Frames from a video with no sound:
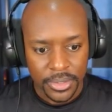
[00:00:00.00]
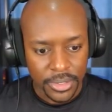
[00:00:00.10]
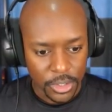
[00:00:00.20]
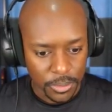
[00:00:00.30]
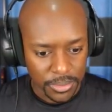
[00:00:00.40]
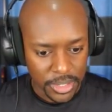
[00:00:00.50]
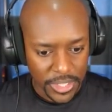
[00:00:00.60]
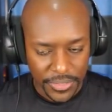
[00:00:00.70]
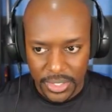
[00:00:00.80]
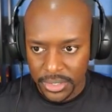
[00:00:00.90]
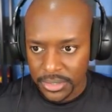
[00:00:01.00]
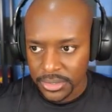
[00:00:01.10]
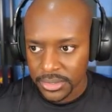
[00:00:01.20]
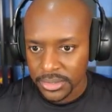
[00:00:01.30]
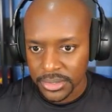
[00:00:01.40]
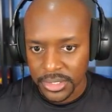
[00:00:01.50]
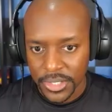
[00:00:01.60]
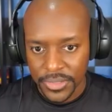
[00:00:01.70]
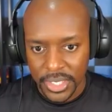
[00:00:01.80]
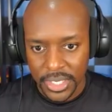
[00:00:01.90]
Nope, nothing.
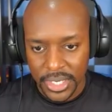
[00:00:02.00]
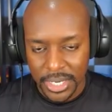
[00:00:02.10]
Nothing